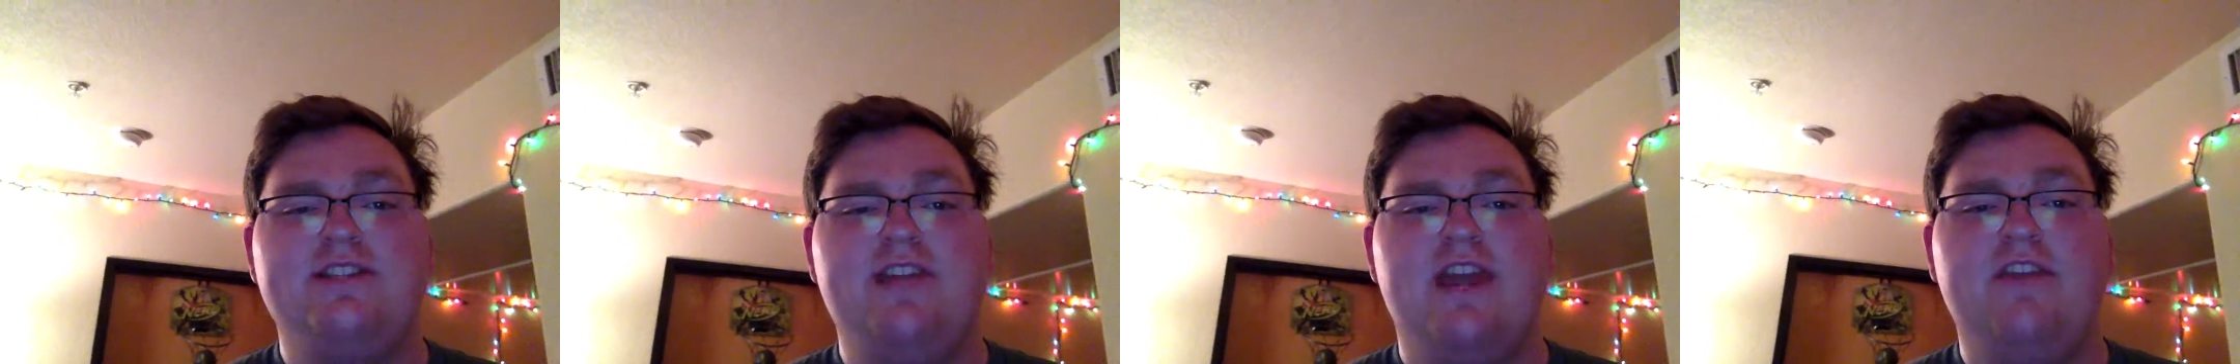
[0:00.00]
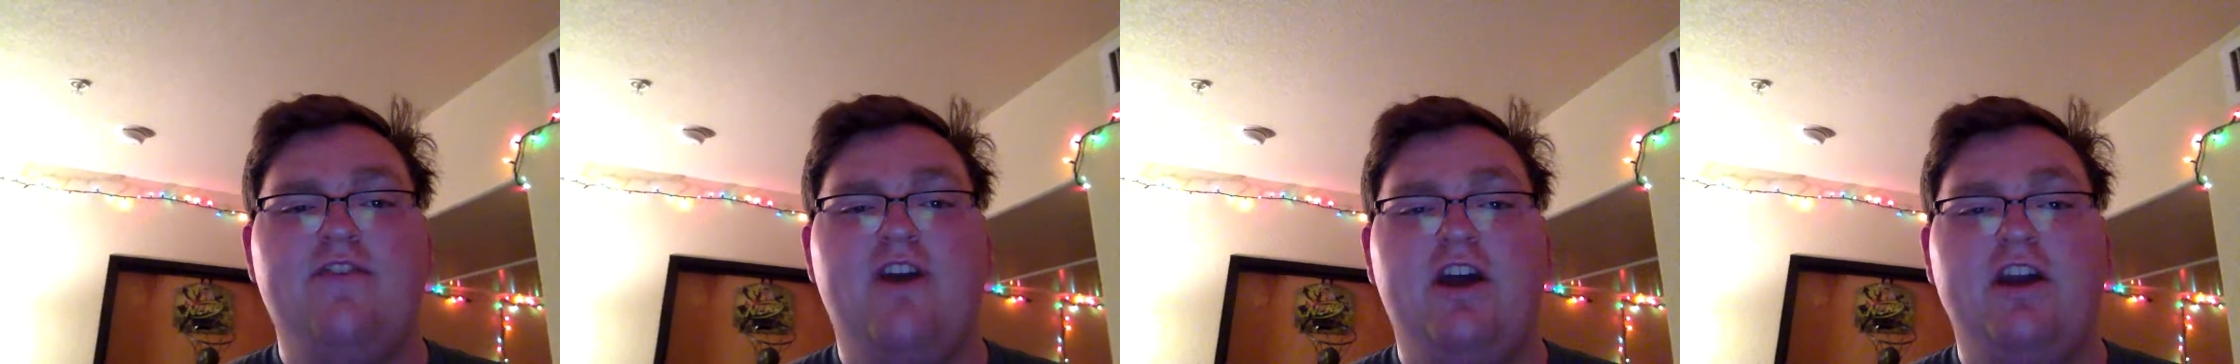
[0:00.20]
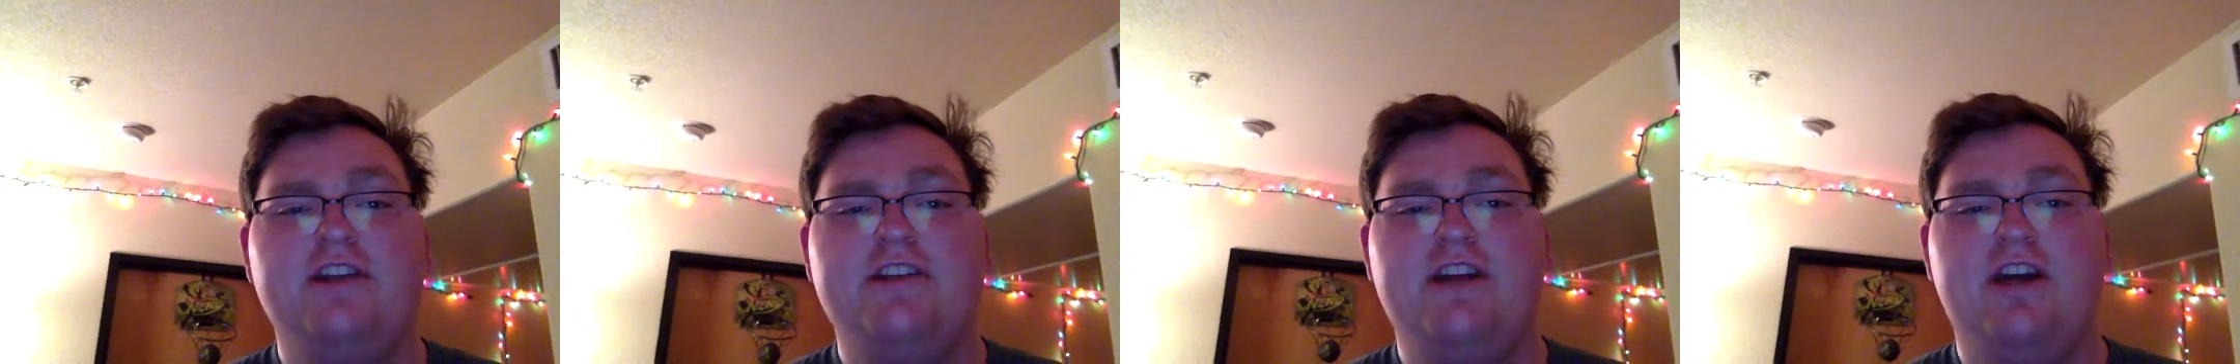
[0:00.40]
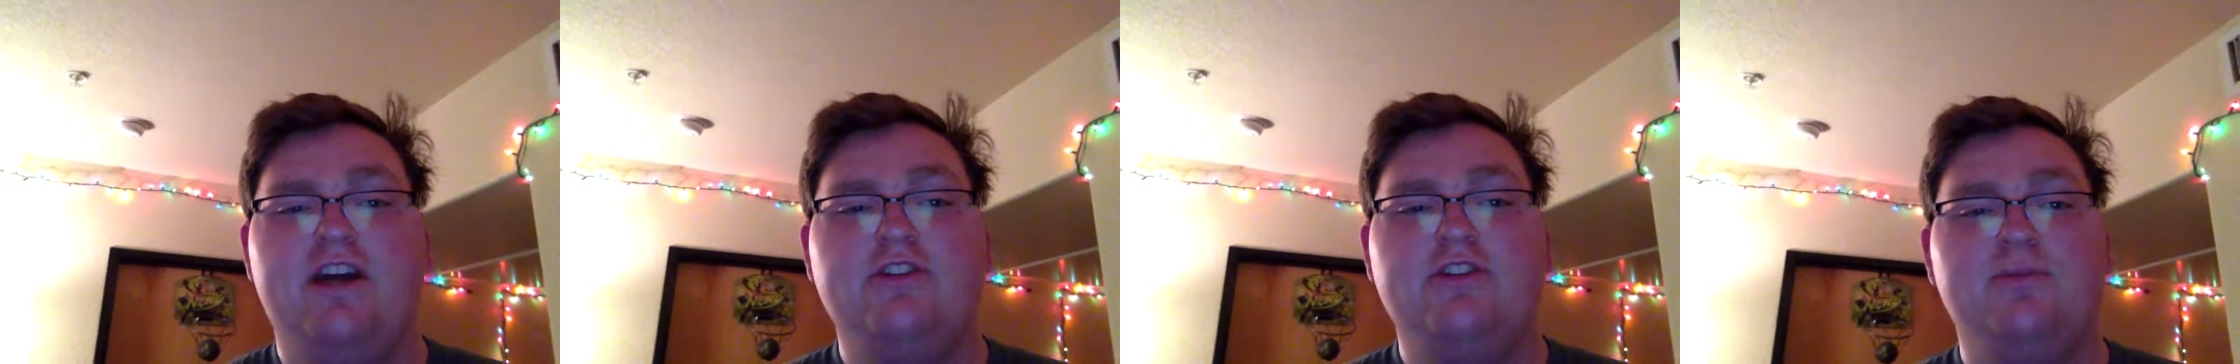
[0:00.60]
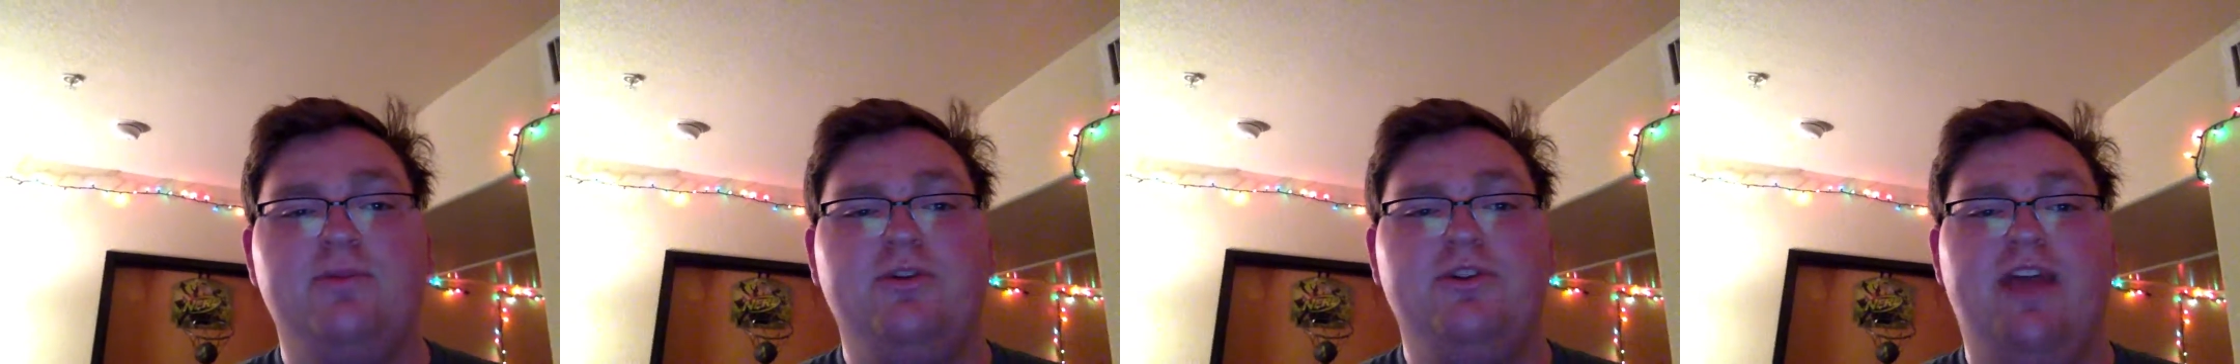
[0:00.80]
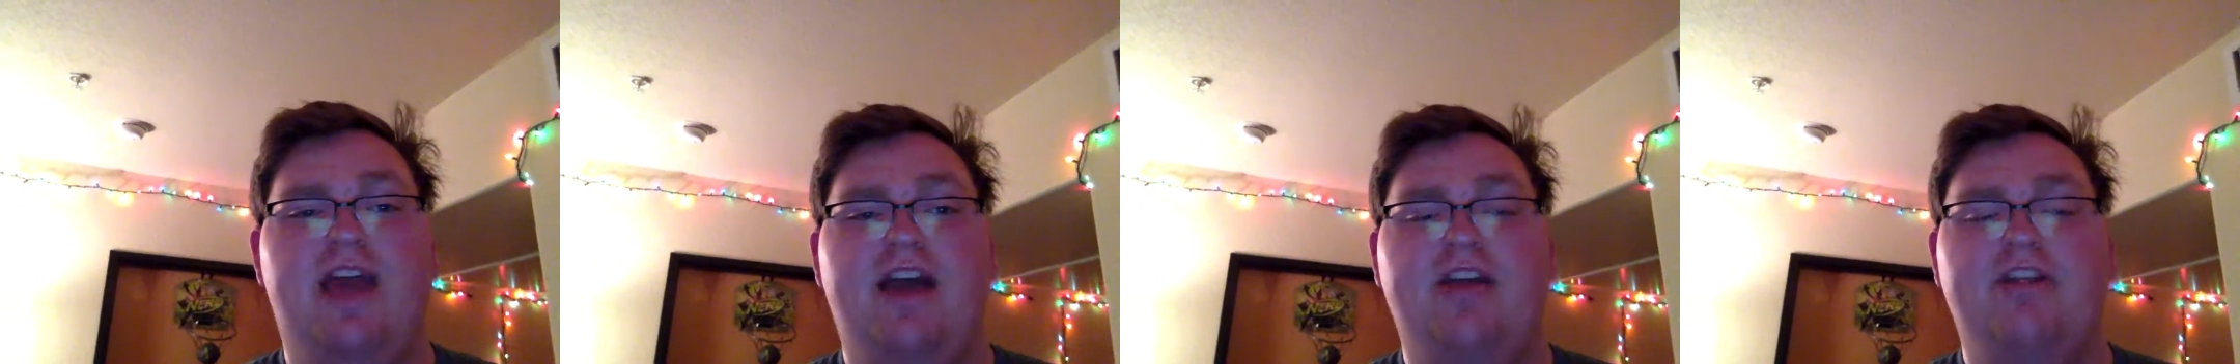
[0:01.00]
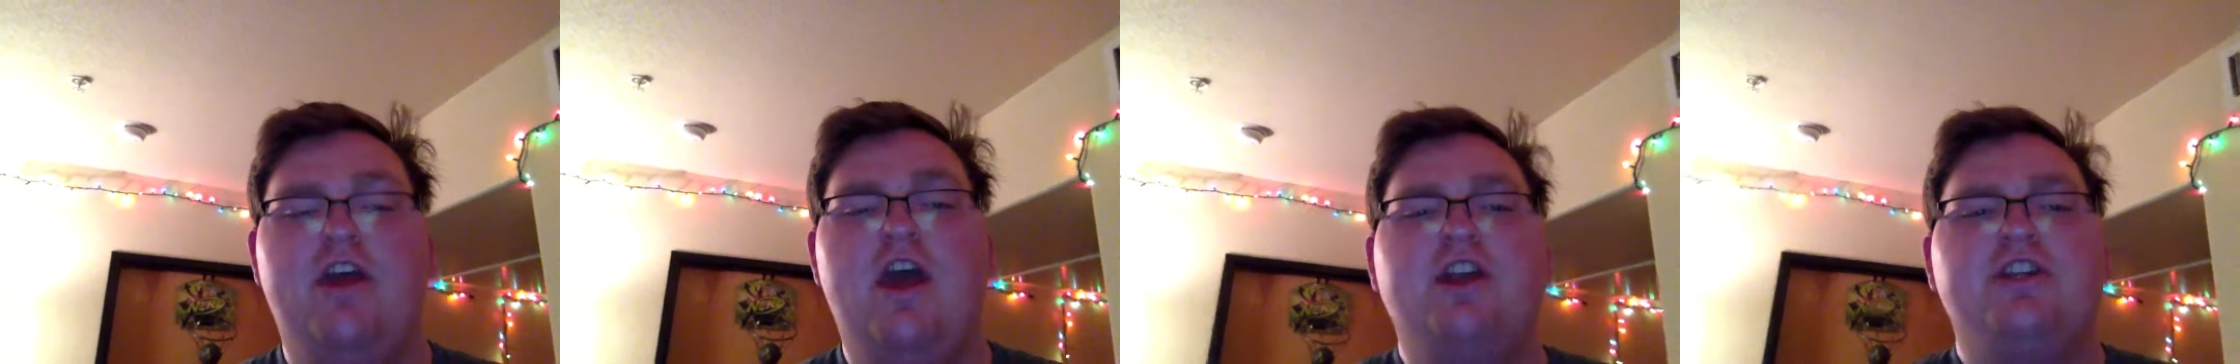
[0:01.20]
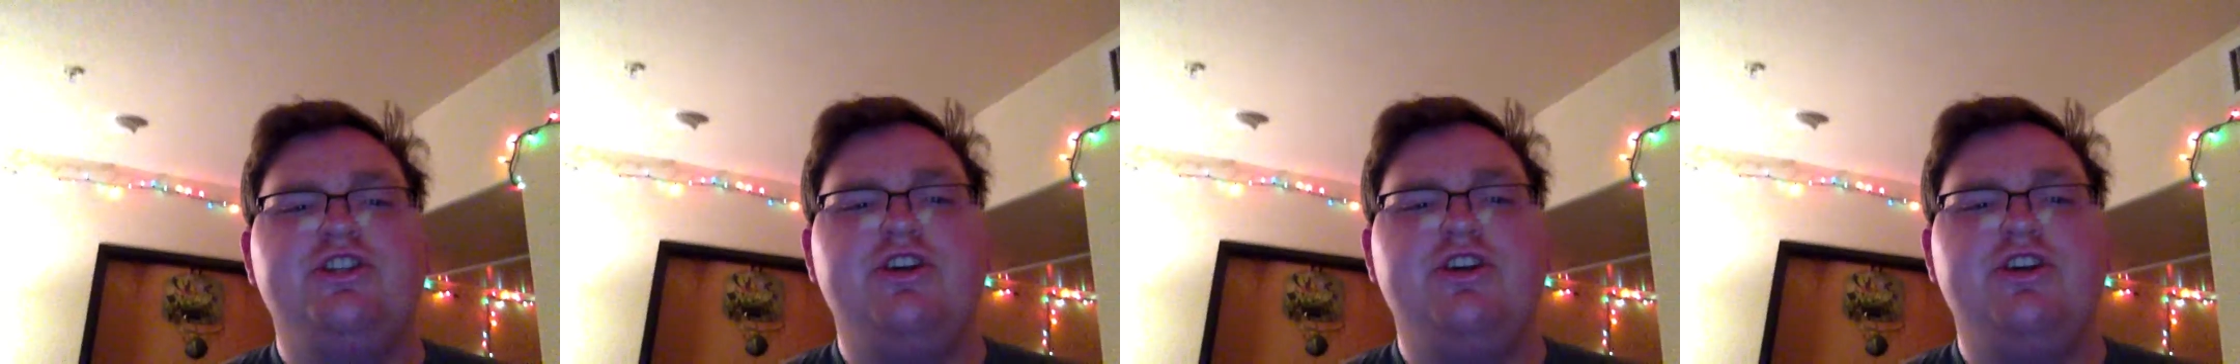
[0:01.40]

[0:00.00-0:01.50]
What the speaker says: state of unintelligible death.